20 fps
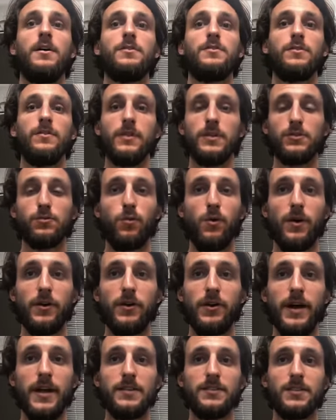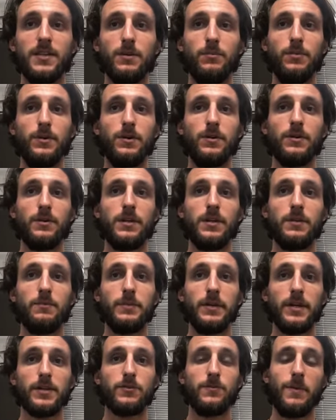So this water has the ability,
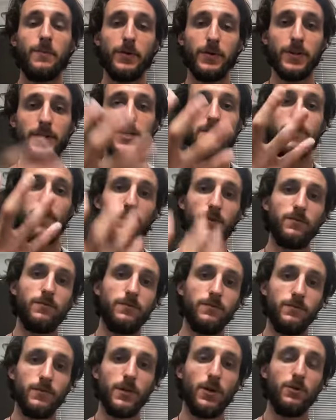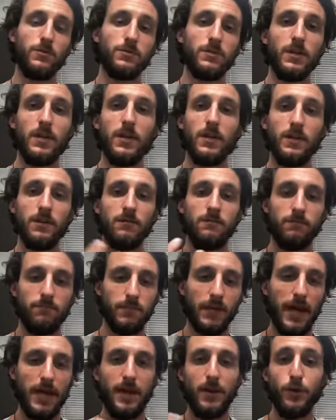because remember, chemo goes in,
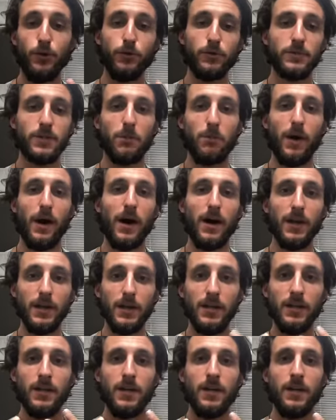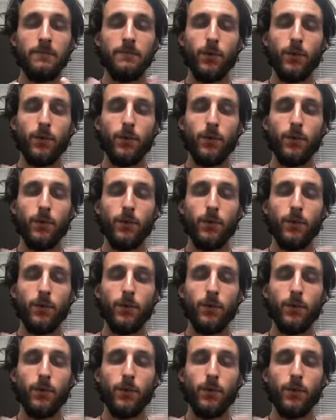kind of nukes the body.